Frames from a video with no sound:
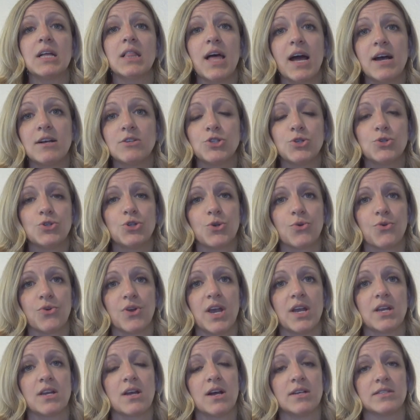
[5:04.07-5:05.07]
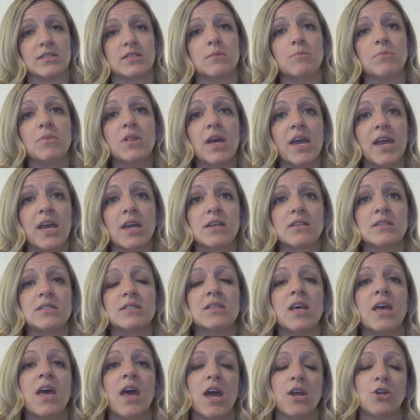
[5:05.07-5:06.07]
allows you to create custom
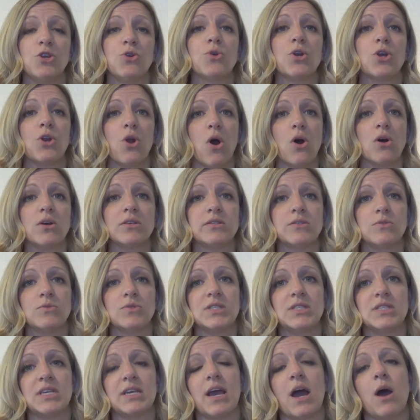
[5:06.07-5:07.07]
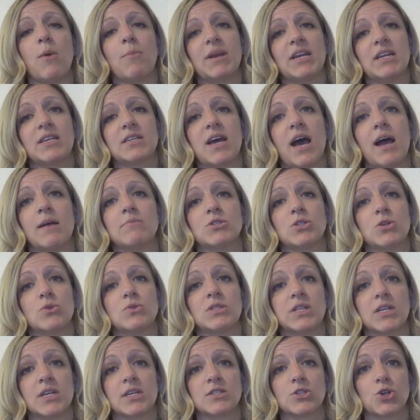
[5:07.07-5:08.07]
links, and you can also see how many times
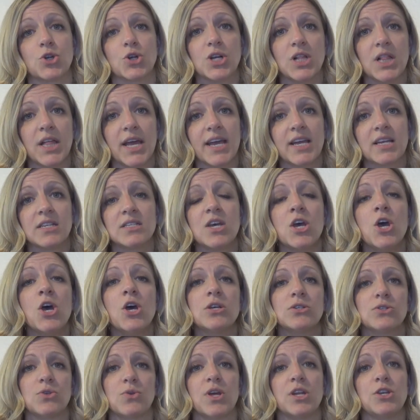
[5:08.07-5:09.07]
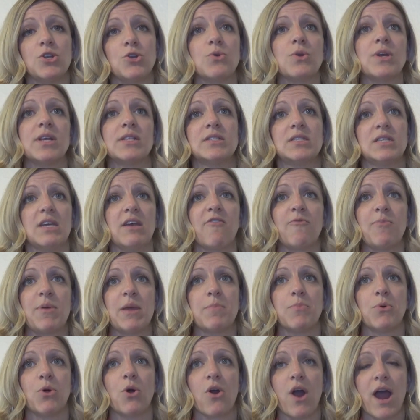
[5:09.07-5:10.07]
those links are clicked. so then you can see if
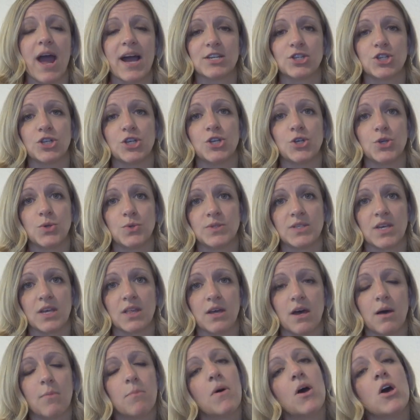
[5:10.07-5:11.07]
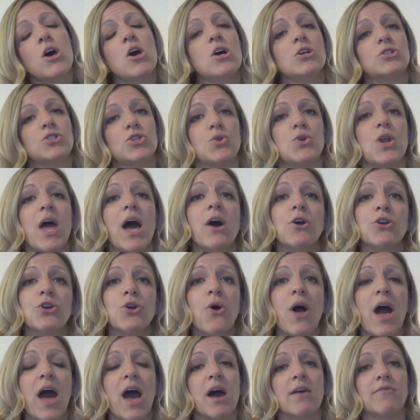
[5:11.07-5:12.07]
people are actually using them. So now
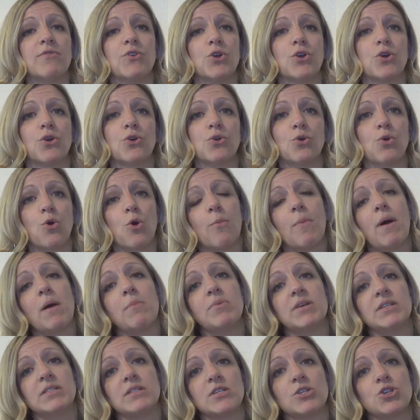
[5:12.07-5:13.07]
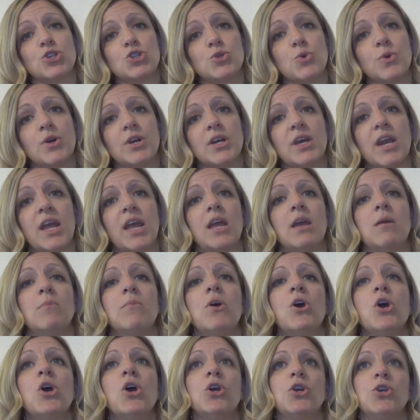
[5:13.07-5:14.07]
you'll have your Google My Business short
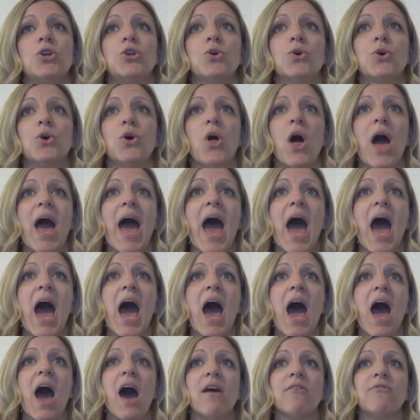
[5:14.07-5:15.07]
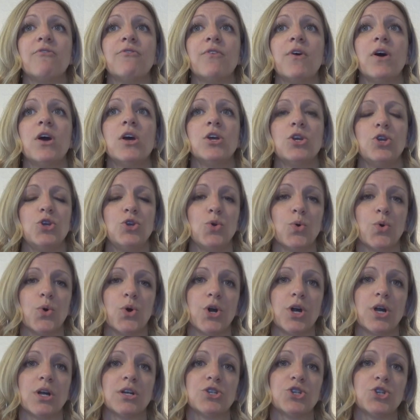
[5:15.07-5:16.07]
name, you'll have
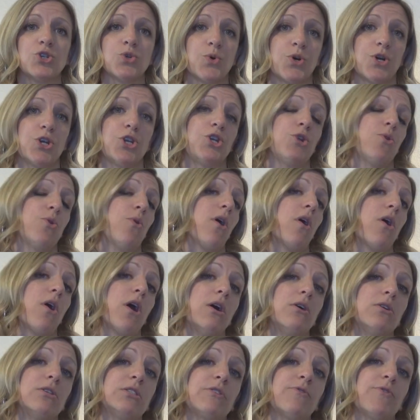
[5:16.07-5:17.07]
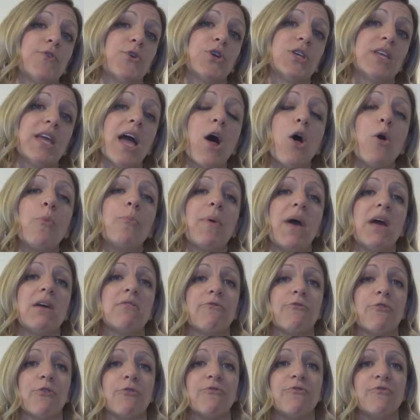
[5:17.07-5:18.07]
your shortened URLs for Yelp
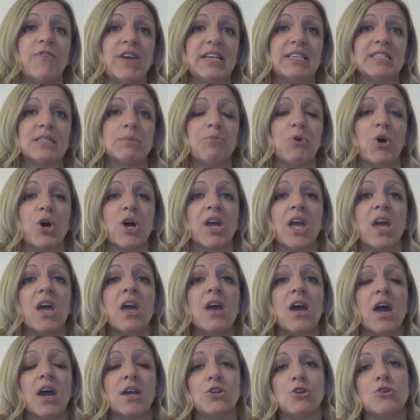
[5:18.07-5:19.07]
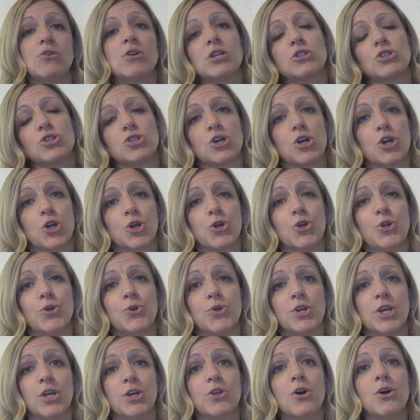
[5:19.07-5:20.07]
and for Facebook, and you can start
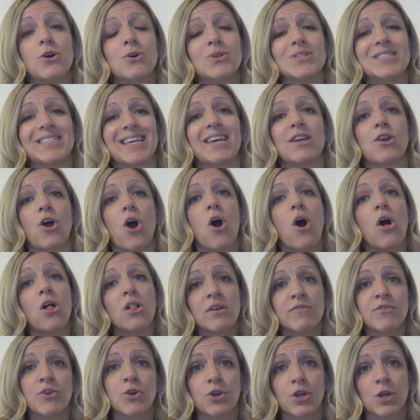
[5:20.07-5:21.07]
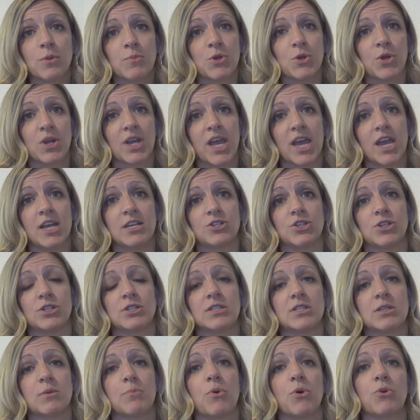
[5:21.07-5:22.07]
including those in all of your
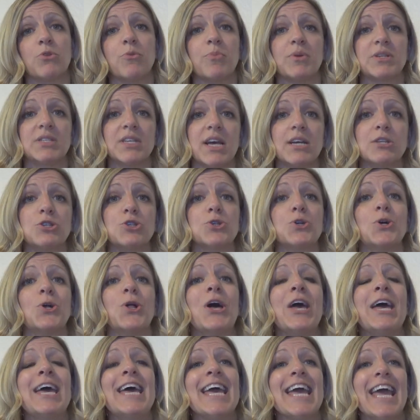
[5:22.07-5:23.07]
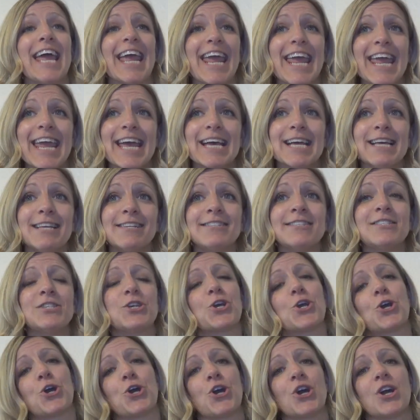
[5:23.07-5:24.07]
communications to both potential and
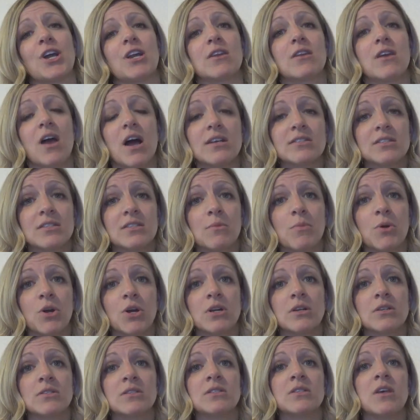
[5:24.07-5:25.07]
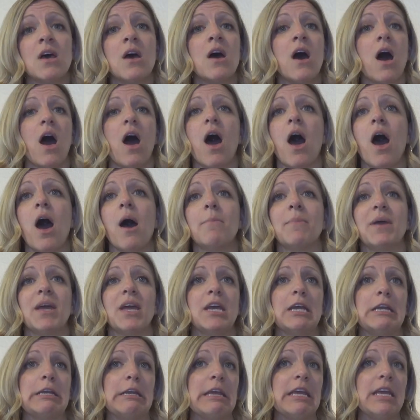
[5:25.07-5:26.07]
current customers,
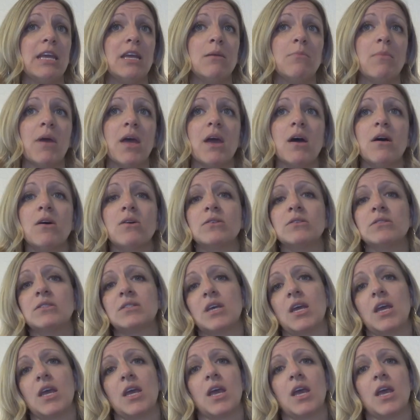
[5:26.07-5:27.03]
in emails,